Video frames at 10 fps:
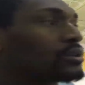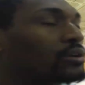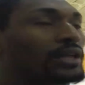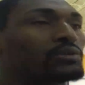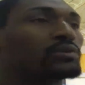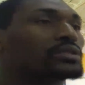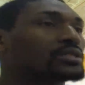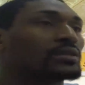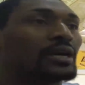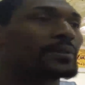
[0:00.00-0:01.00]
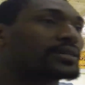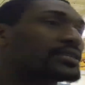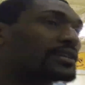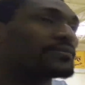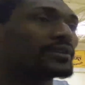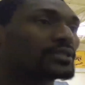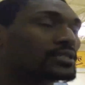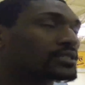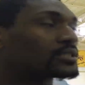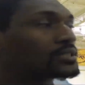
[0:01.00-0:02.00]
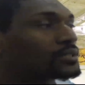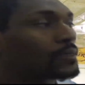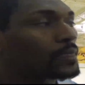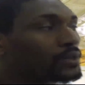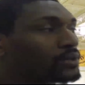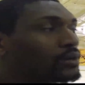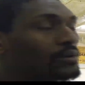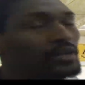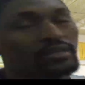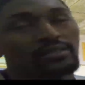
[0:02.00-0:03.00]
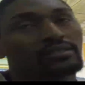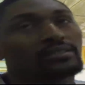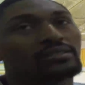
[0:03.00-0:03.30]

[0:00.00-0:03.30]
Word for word: You know, they're doing this gimmick defense, you know, and